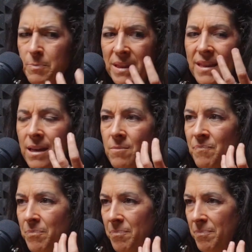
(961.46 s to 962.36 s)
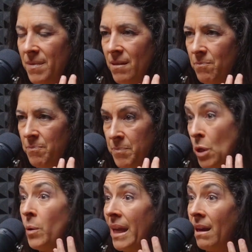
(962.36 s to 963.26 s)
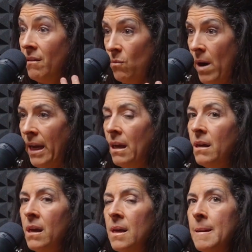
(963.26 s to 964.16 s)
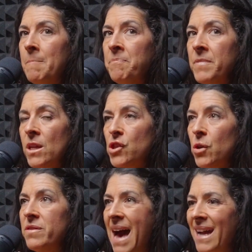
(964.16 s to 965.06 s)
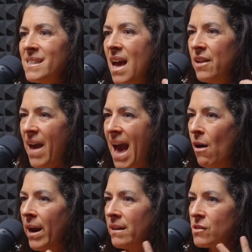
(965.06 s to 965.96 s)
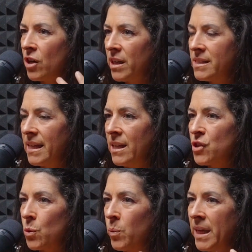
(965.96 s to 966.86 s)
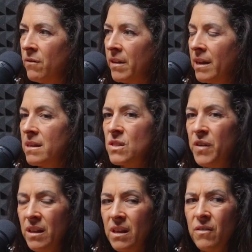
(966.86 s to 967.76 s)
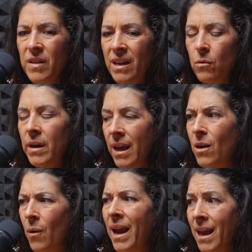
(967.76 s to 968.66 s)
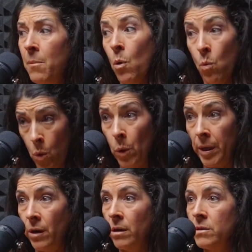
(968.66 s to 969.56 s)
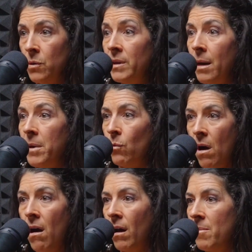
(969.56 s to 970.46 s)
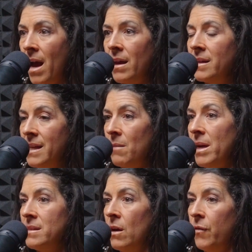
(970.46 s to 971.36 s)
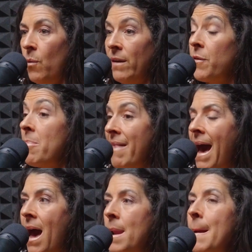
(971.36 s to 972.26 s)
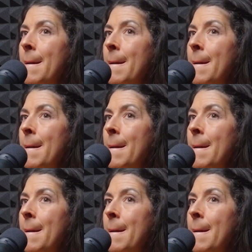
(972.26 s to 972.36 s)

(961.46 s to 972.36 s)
but then beauty, right? So that's kind of how I started to interweave like this feeling of like, okay, no, I am a warrior. Don't get me wrong. I'm not going to take myself away from that,